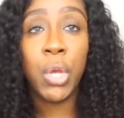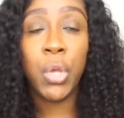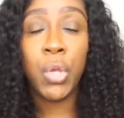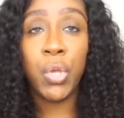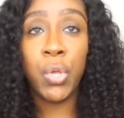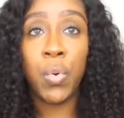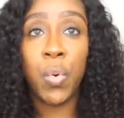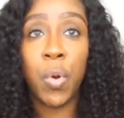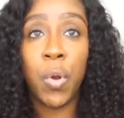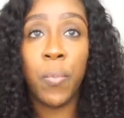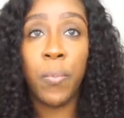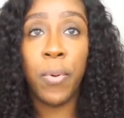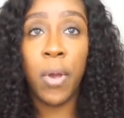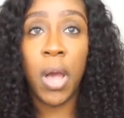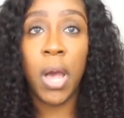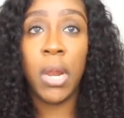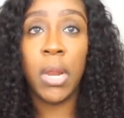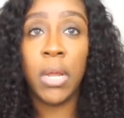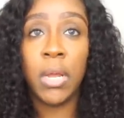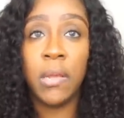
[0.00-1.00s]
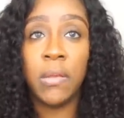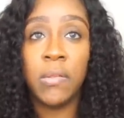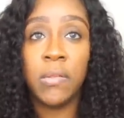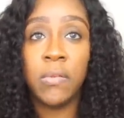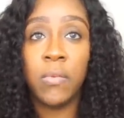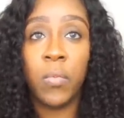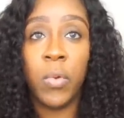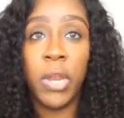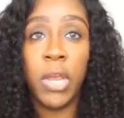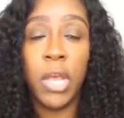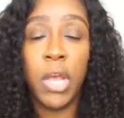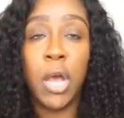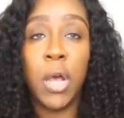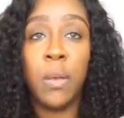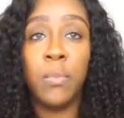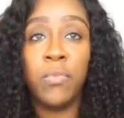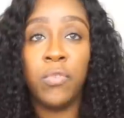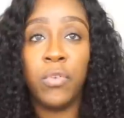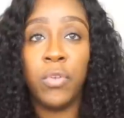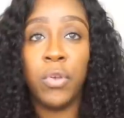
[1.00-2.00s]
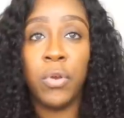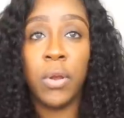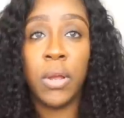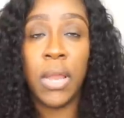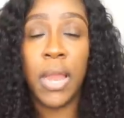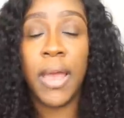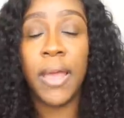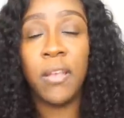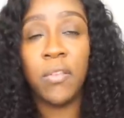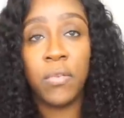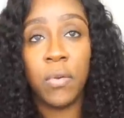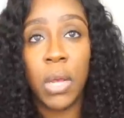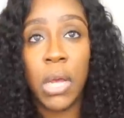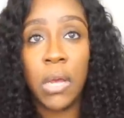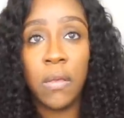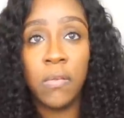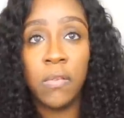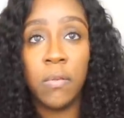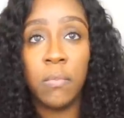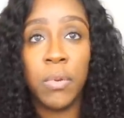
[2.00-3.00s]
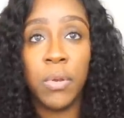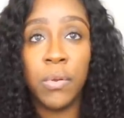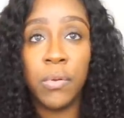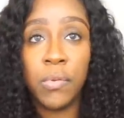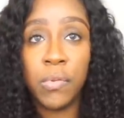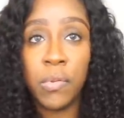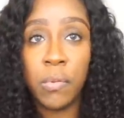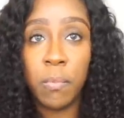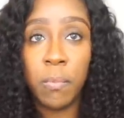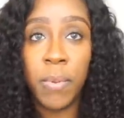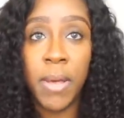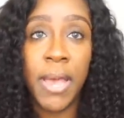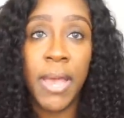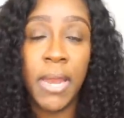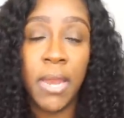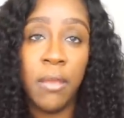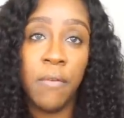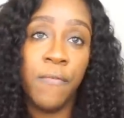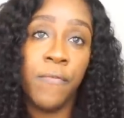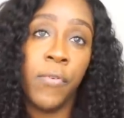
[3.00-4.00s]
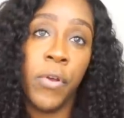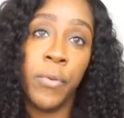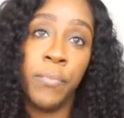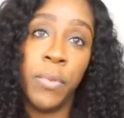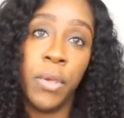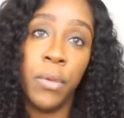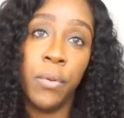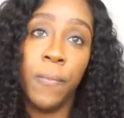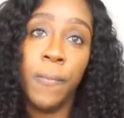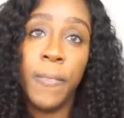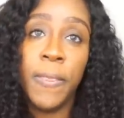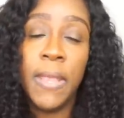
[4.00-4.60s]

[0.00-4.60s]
your products when it comes to your clients or customers buying it from you.